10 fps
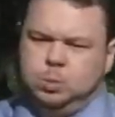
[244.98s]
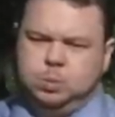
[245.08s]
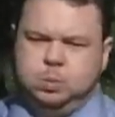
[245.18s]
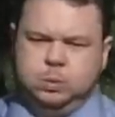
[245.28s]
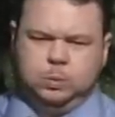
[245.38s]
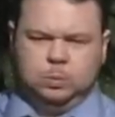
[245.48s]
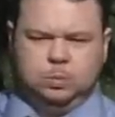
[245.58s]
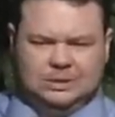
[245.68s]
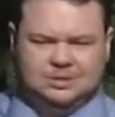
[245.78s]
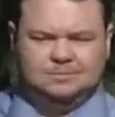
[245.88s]
there was
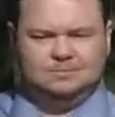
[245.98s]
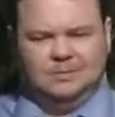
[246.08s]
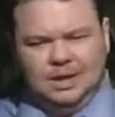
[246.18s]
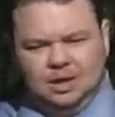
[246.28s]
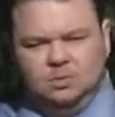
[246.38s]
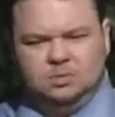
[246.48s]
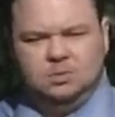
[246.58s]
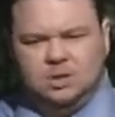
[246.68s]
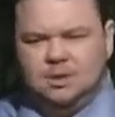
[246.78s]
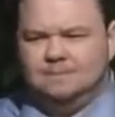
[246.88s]
a lot of
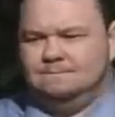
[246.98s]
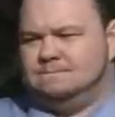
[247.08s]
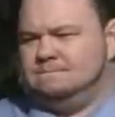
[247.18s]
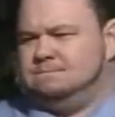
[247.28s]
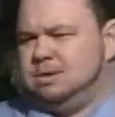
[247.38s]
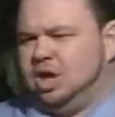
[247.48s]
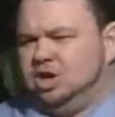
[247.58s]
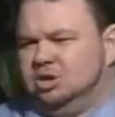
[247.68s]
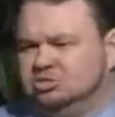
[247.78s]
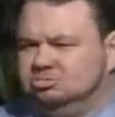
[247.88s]
resistance, even
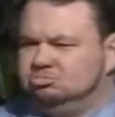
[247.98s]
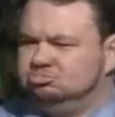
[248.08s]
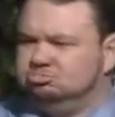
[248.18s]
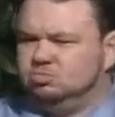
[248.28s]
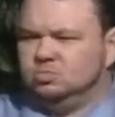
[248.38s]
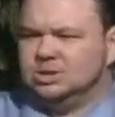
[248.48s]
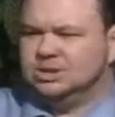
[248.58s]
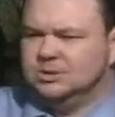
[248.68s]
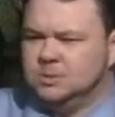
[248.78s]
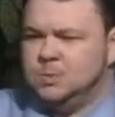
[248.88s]
though there
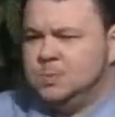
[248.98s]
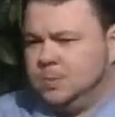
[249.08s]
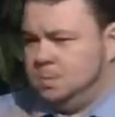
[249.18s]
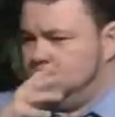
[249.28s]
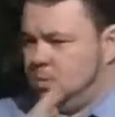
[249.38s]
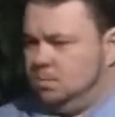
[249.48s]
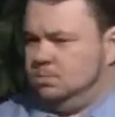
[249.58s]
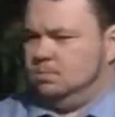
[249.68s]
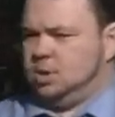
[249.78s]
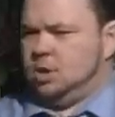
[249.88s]
was some
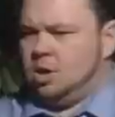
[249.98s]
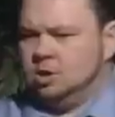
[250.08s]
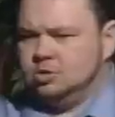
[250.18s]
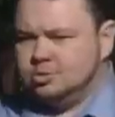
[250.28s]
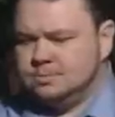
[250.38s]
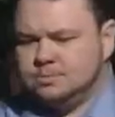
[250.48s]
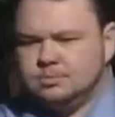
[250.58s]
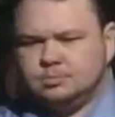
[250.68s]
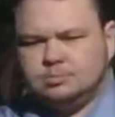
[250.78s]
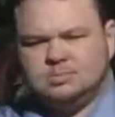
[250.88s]
increase, and it was
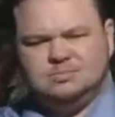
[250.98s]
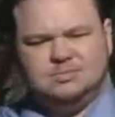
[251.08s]
fierce